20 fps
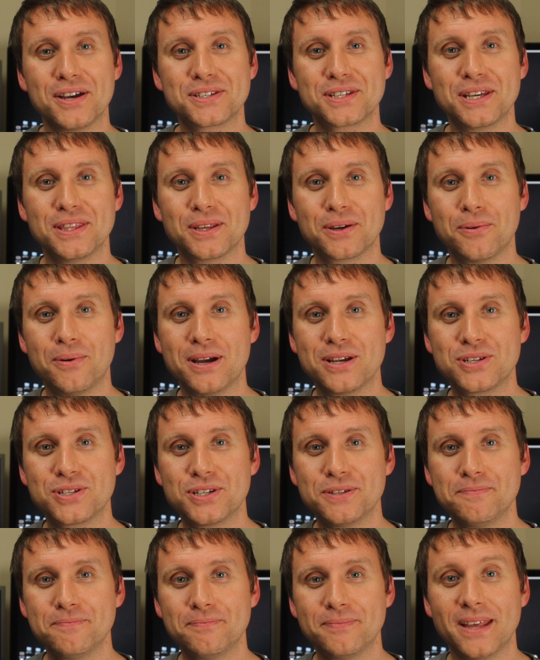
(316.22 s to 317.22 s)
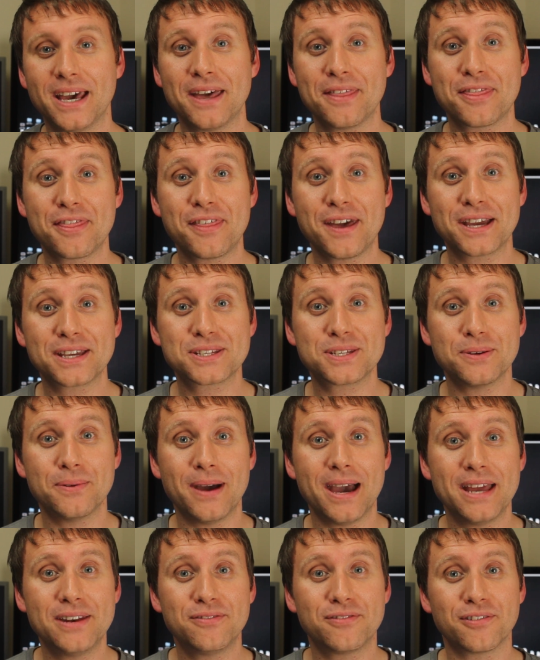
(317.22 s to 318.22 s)
asking the question and thanks
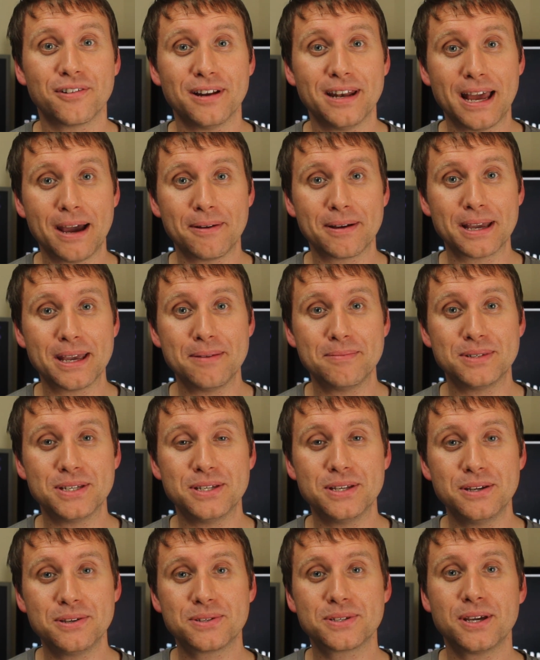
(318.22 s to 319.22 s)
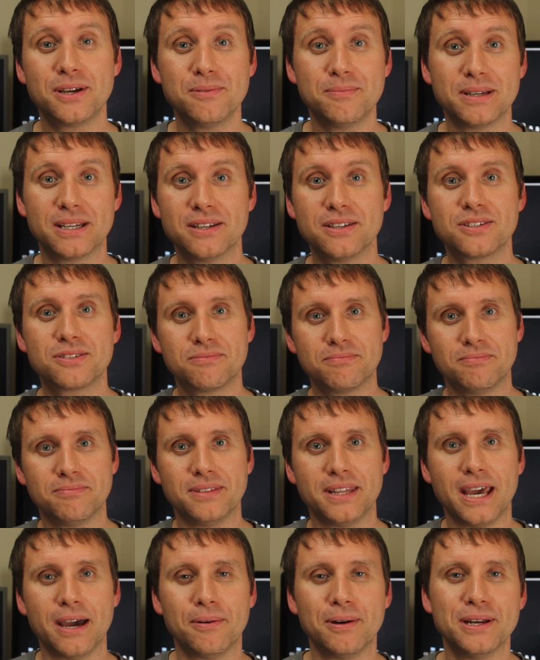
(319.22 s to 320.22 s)
to Ed for allowing him to do so because
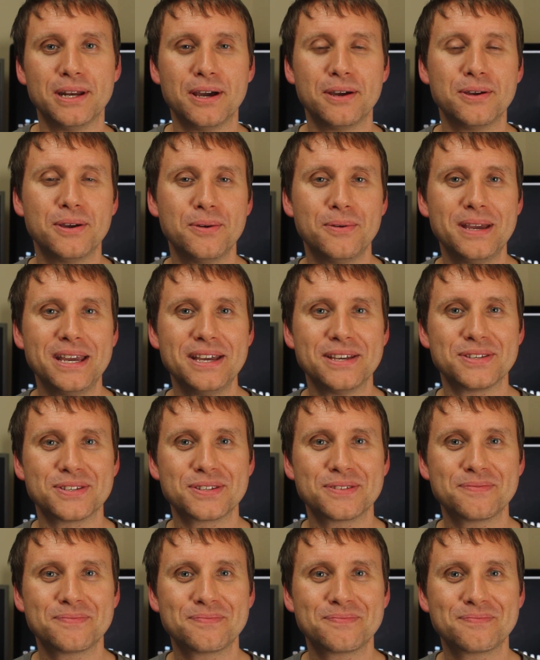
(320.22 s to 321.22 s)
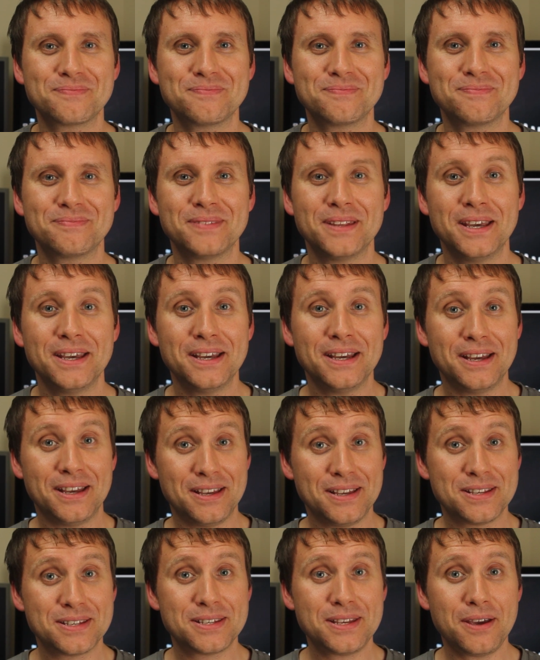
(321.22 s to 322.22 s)
now I know who he is.
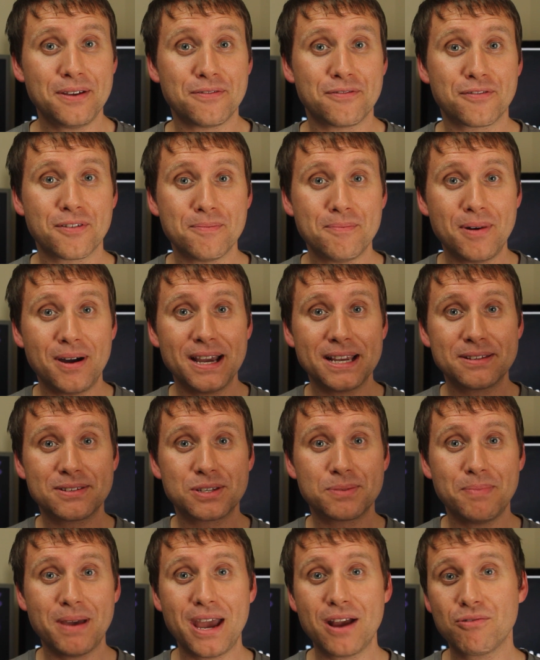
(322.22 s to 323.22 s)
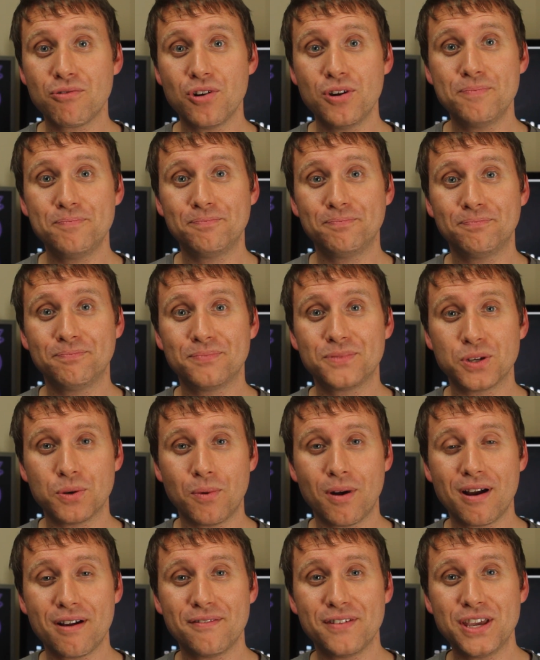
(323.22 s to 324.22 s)
So from my spare room to
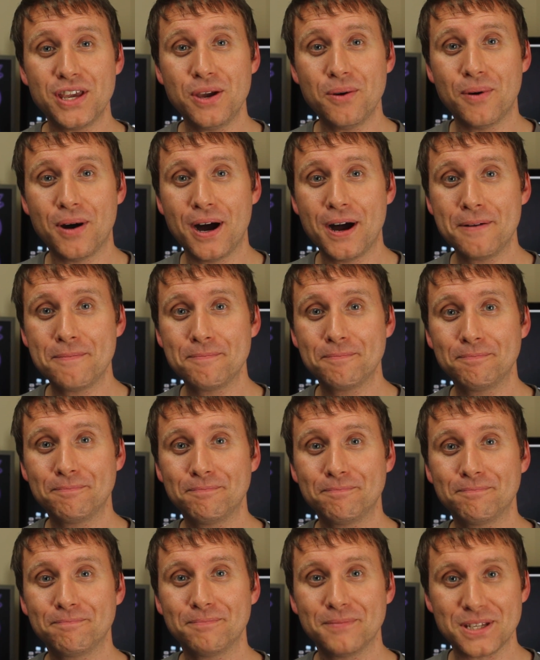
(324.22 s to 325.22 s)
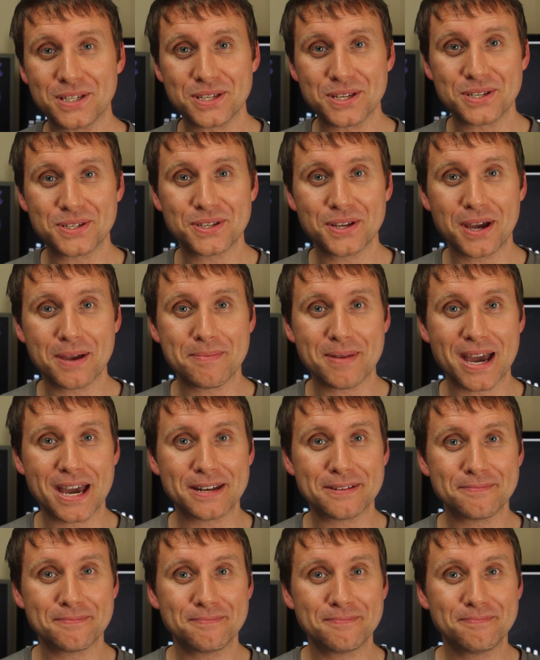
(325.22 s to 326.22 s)
wherever you are, this is
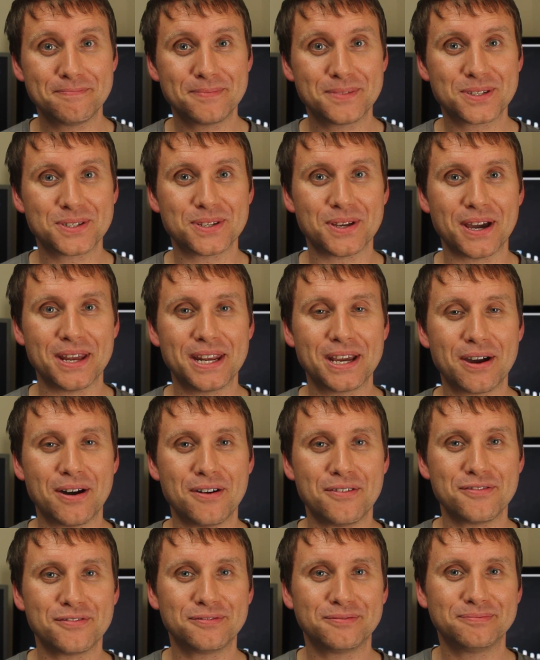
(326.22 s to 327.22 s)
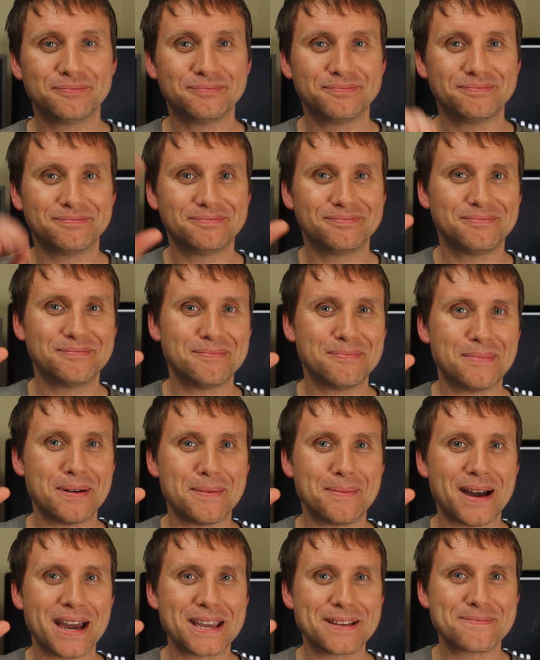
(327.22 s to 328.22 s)
Simon signing off.
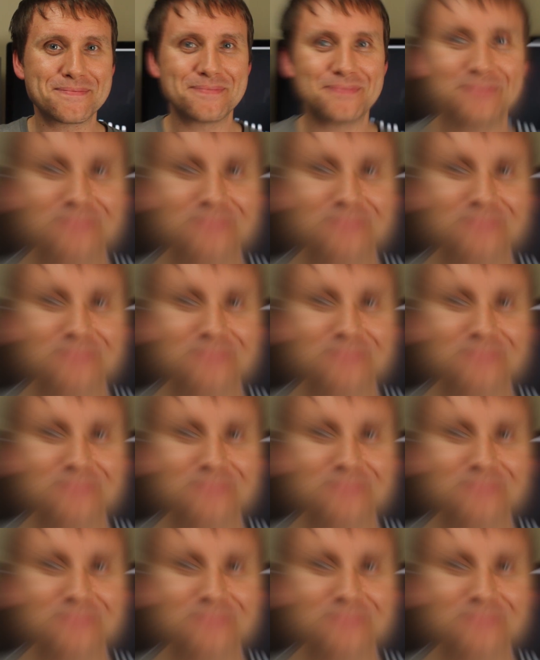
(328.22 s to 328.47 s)
Bye bye.